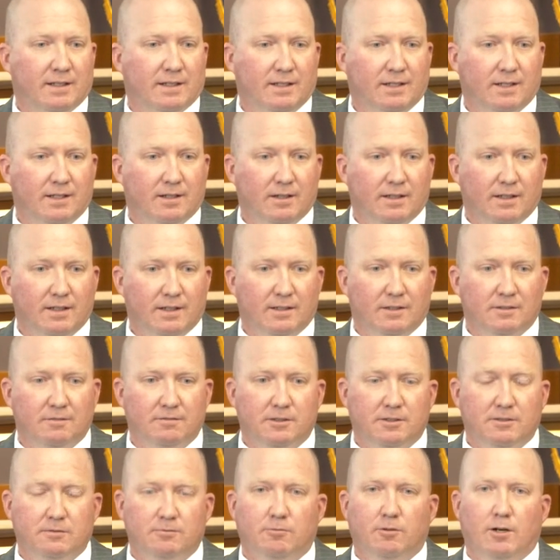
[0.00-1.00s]
here in the
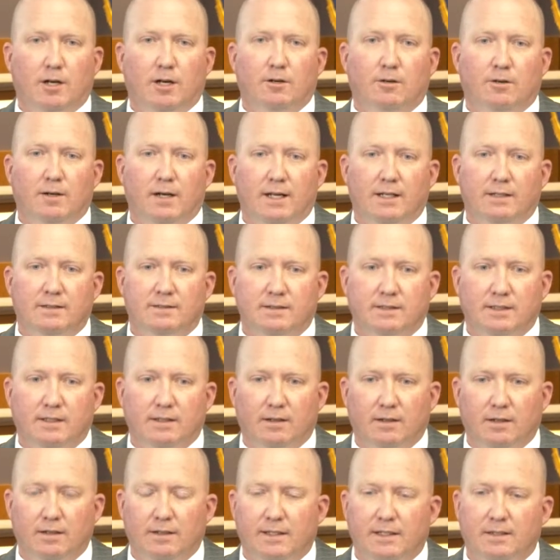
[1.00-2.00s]
Division of Water Rights in
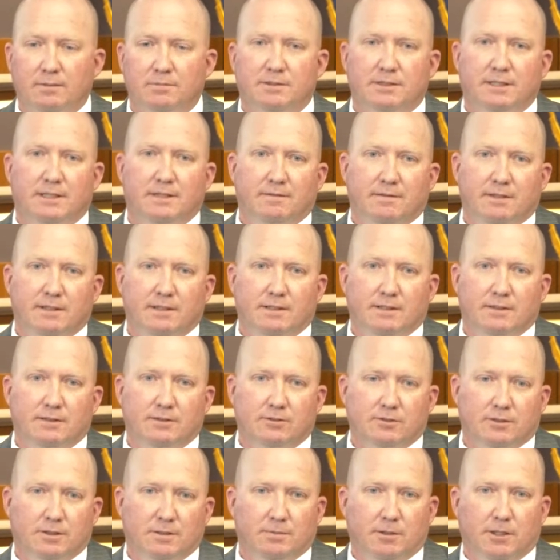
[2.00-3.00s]
our dam safety and
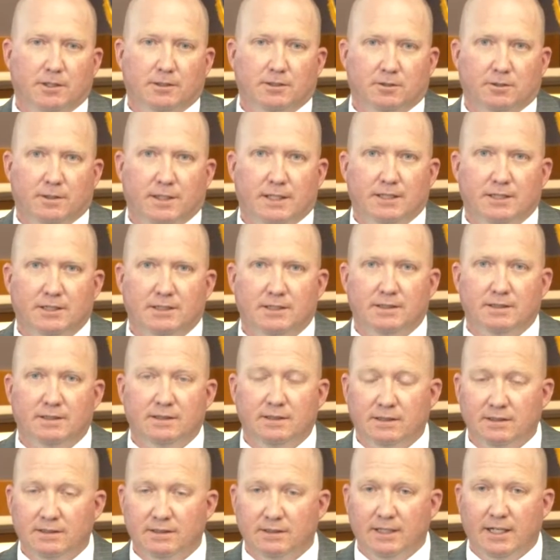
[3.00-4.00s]
stream
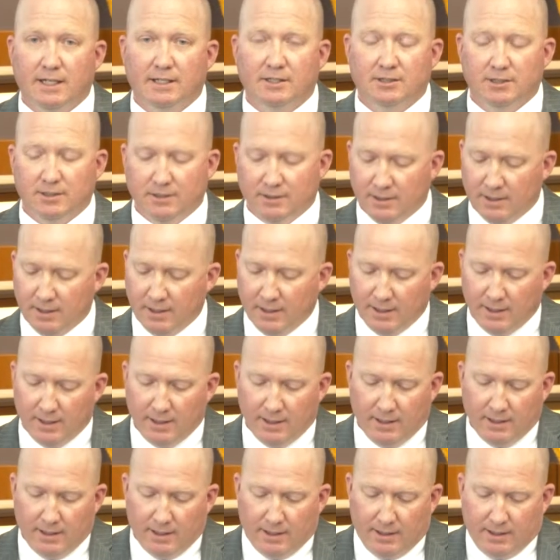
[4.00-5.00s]
alteration section.
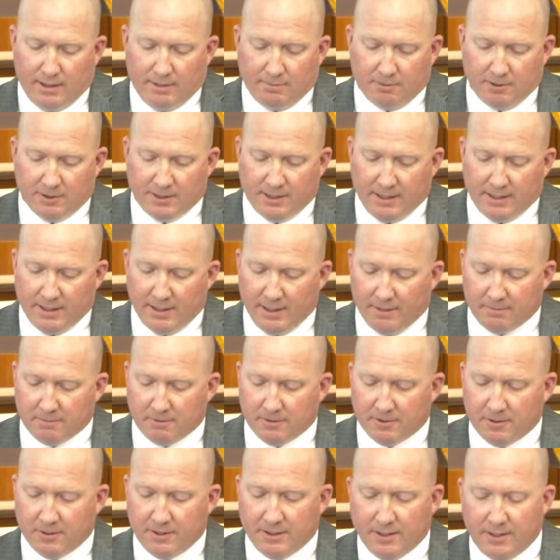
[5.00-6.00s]
I appreciate the
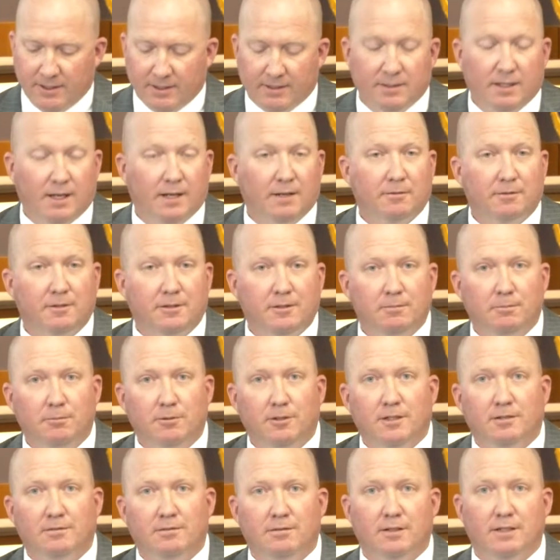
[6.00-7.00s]
opportunity to talk with you
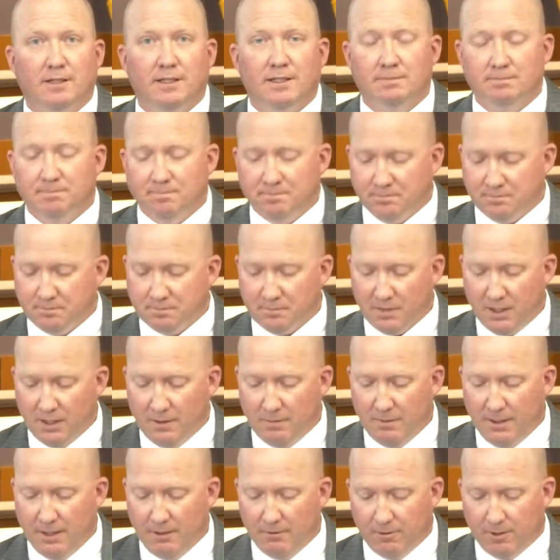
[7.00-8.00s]
briefly
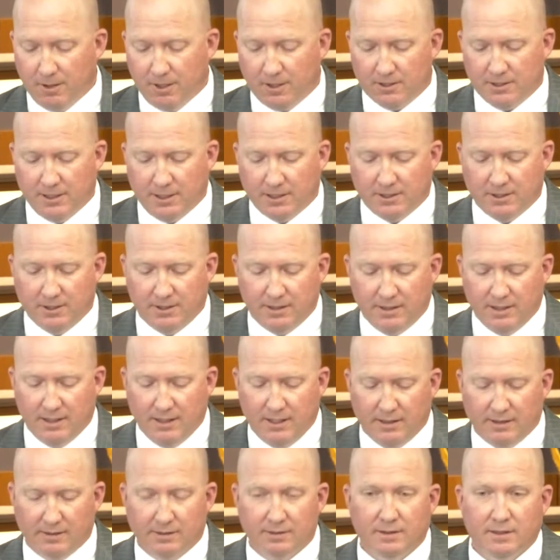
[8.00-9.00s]
about what our section
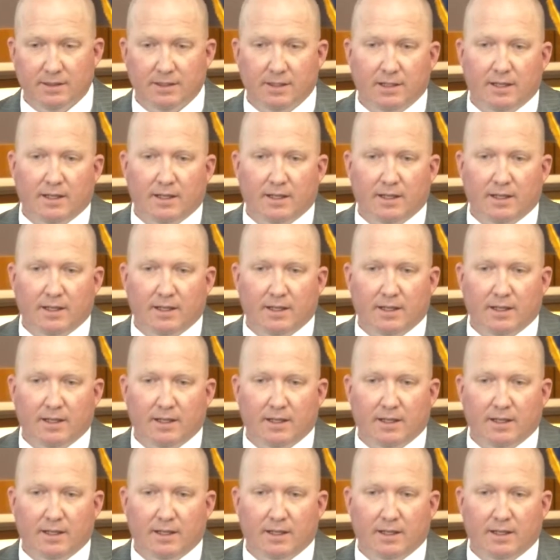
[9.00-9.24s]
does.